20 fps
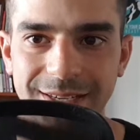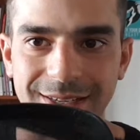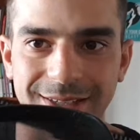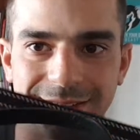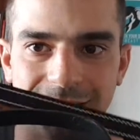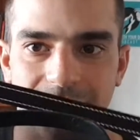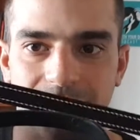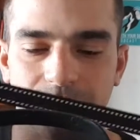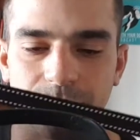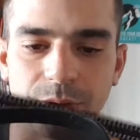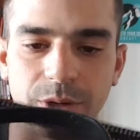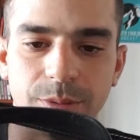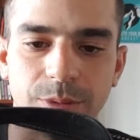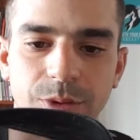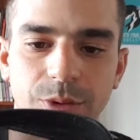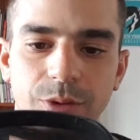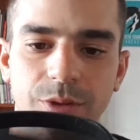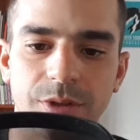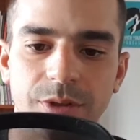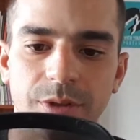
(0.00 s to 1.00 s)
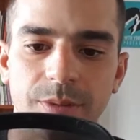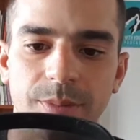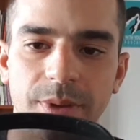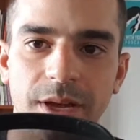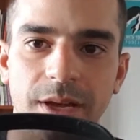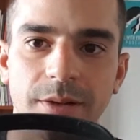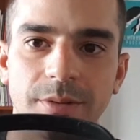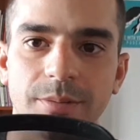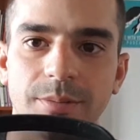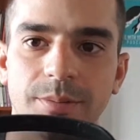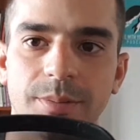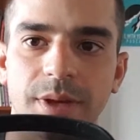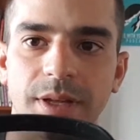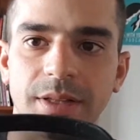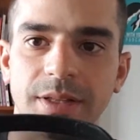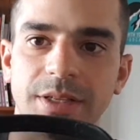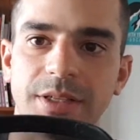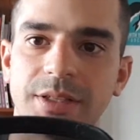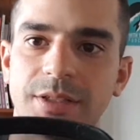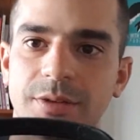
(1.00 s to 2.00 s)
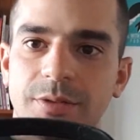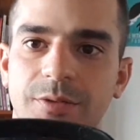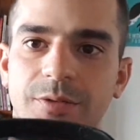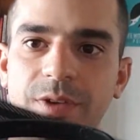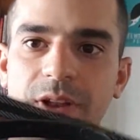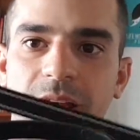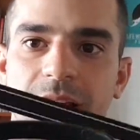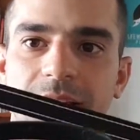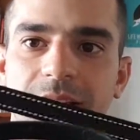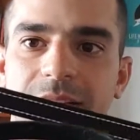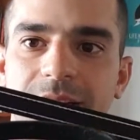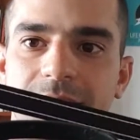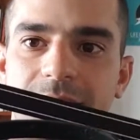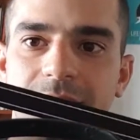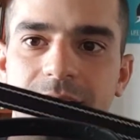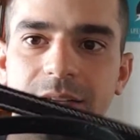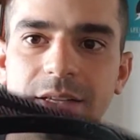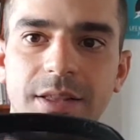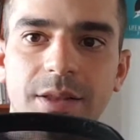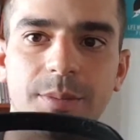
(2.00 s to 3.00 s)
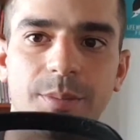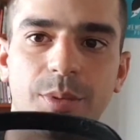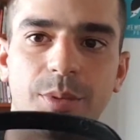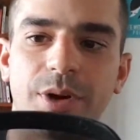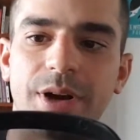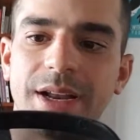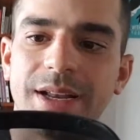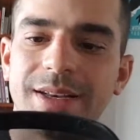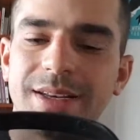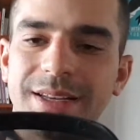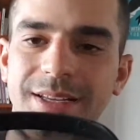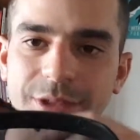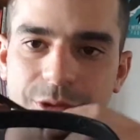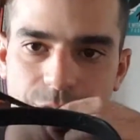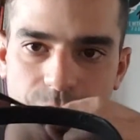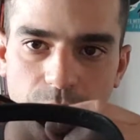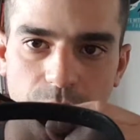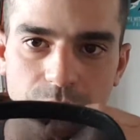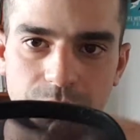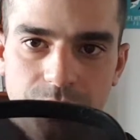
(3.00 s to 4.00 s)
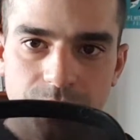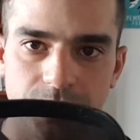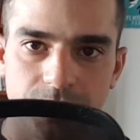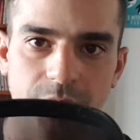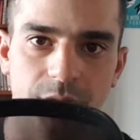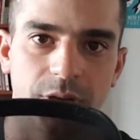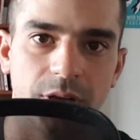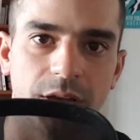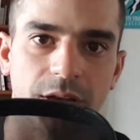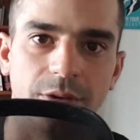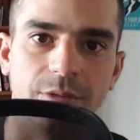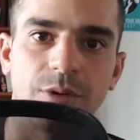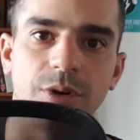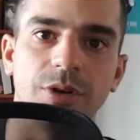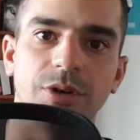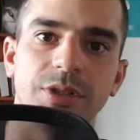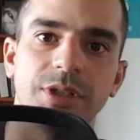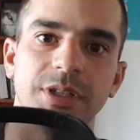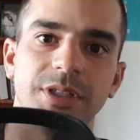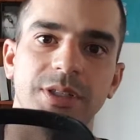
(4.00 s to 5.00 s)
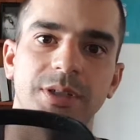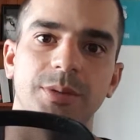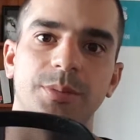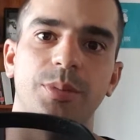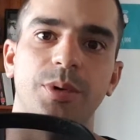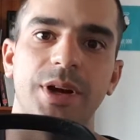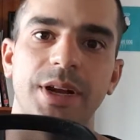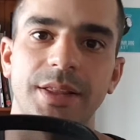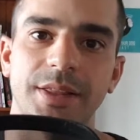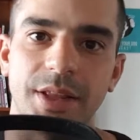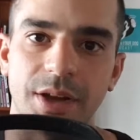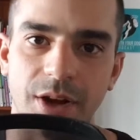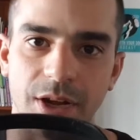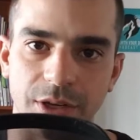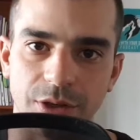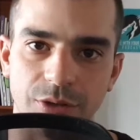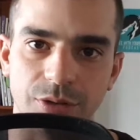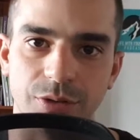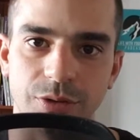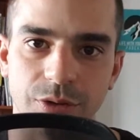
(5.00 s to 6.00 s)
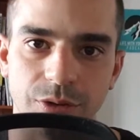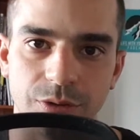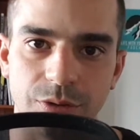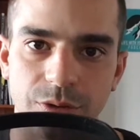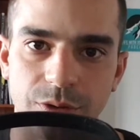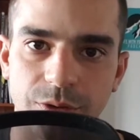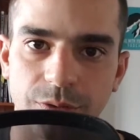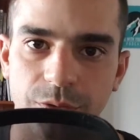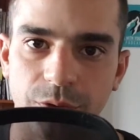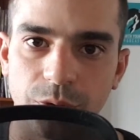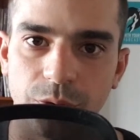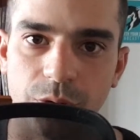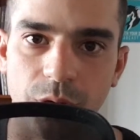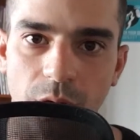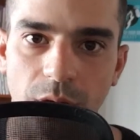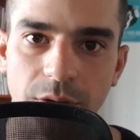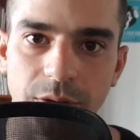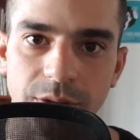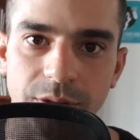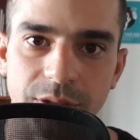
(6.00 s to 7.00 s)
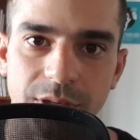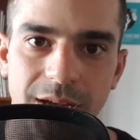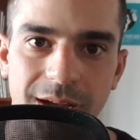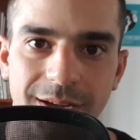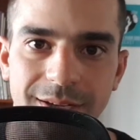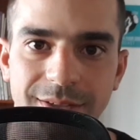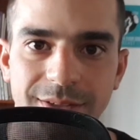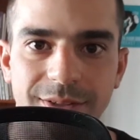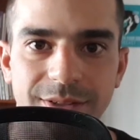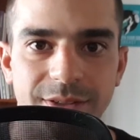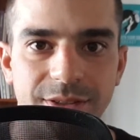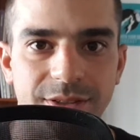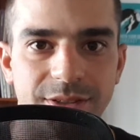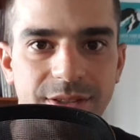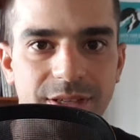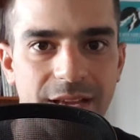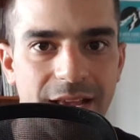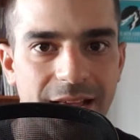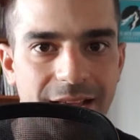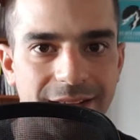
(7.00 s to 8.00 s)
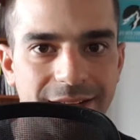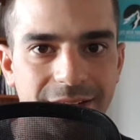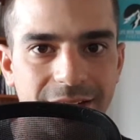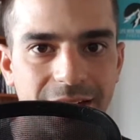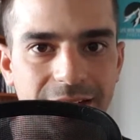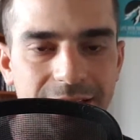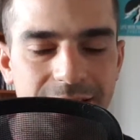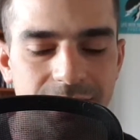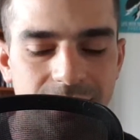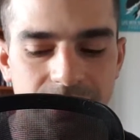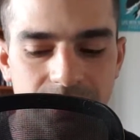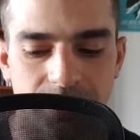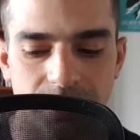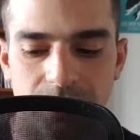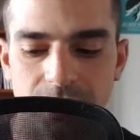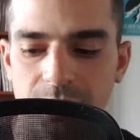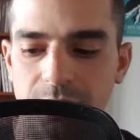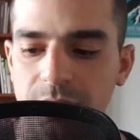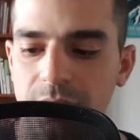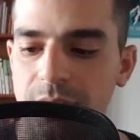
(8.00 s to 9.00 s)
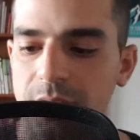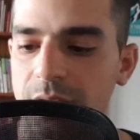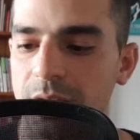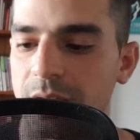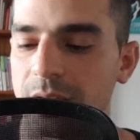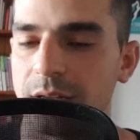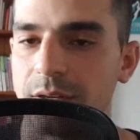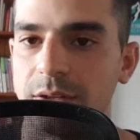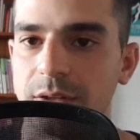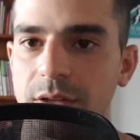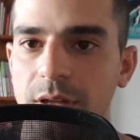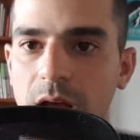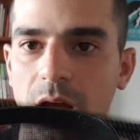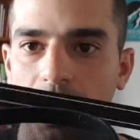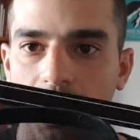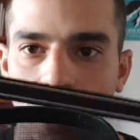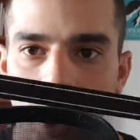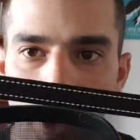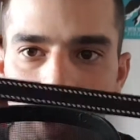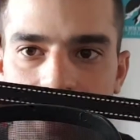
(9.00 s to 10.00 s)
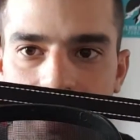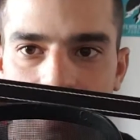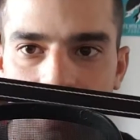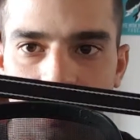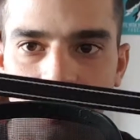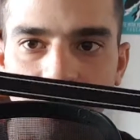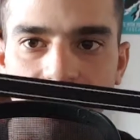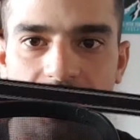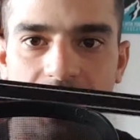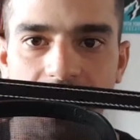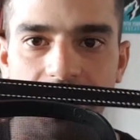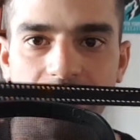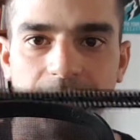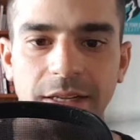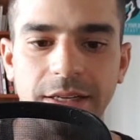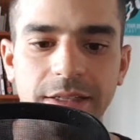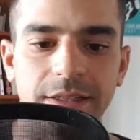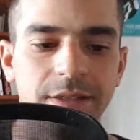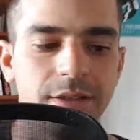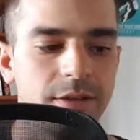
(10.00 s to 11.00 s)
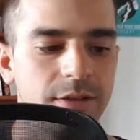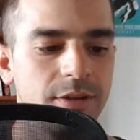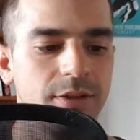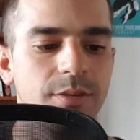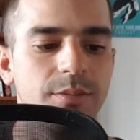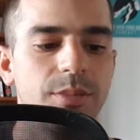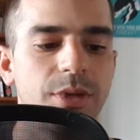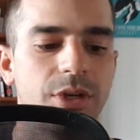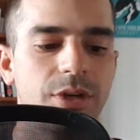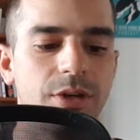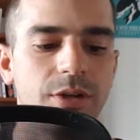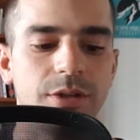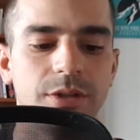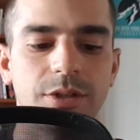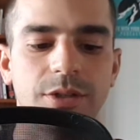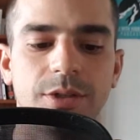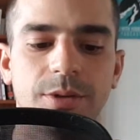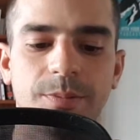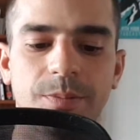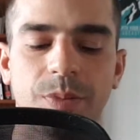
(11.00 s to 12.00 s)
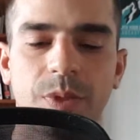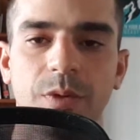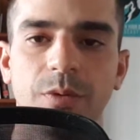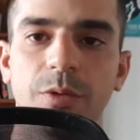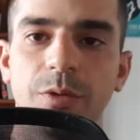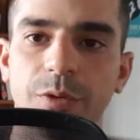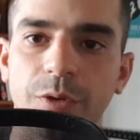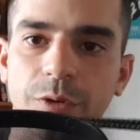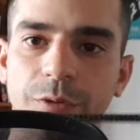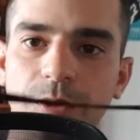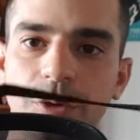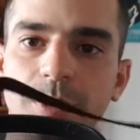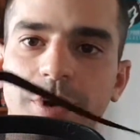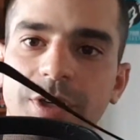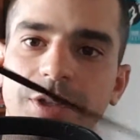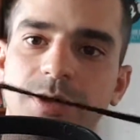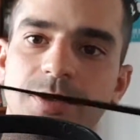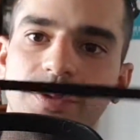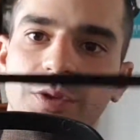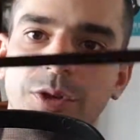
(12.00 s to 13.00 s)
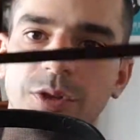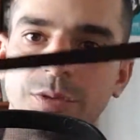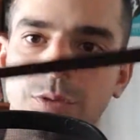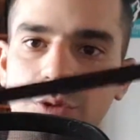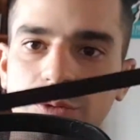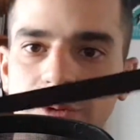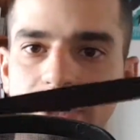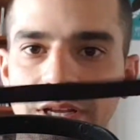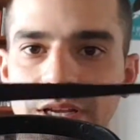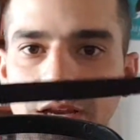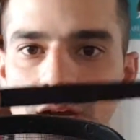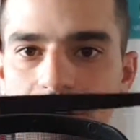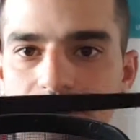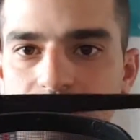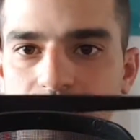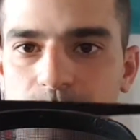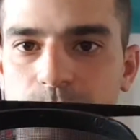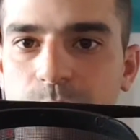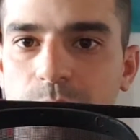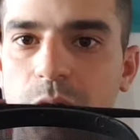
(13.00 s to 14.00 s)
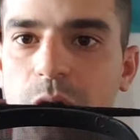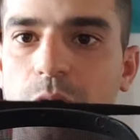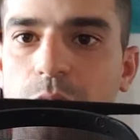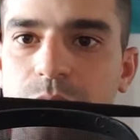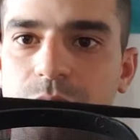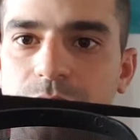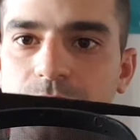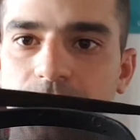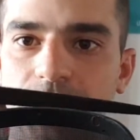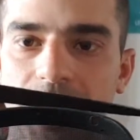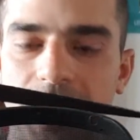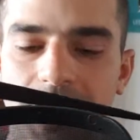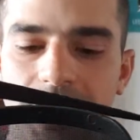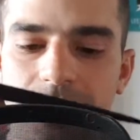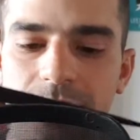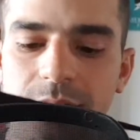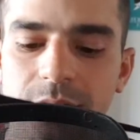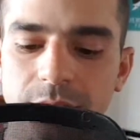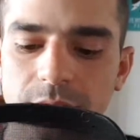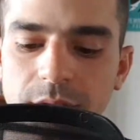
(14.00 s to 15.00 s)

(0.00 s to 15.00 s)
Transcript: exactly what I'm talking about. But this flat lead here, the brand is Rogs, and Rogs is a brand that I do use for collars, harnesses, and leads. And I like a flat lead because, well, for a few reasons. First of all, it's really comfortable to hold in your hand.